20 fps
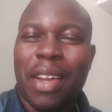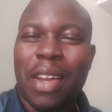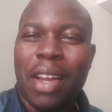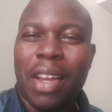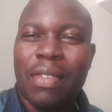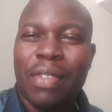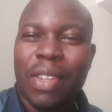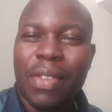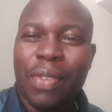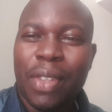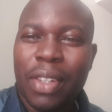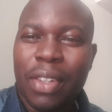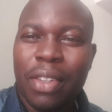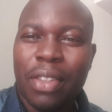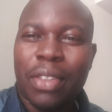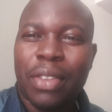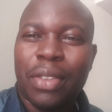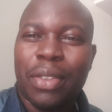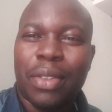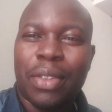Have you ever
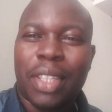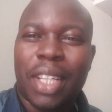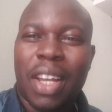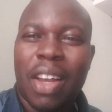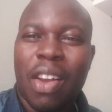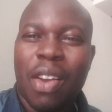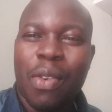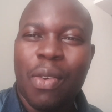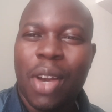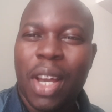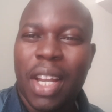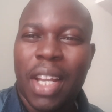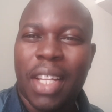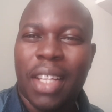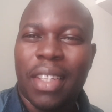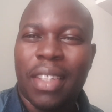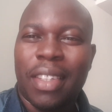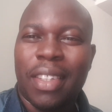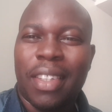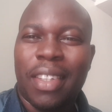gone to Kawangware?
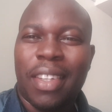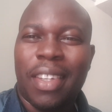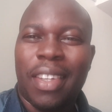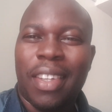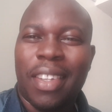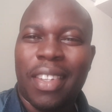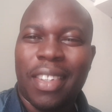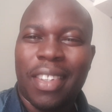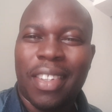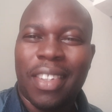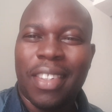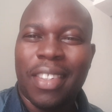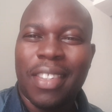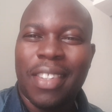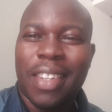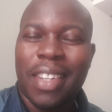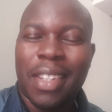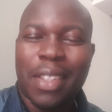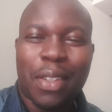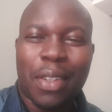
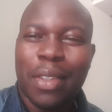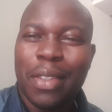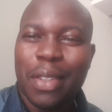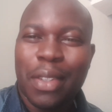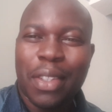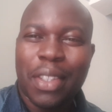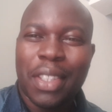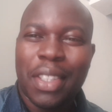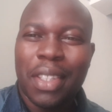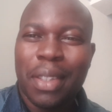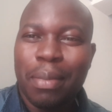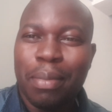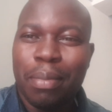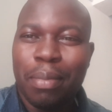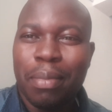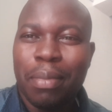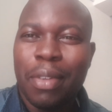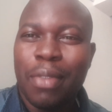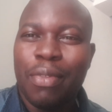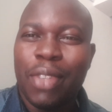It's also cheap,
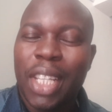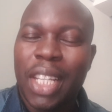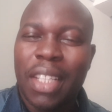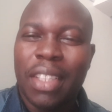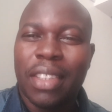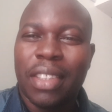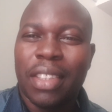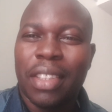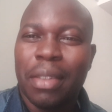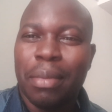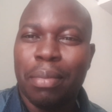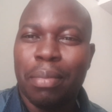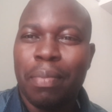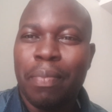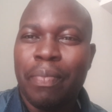very cheap.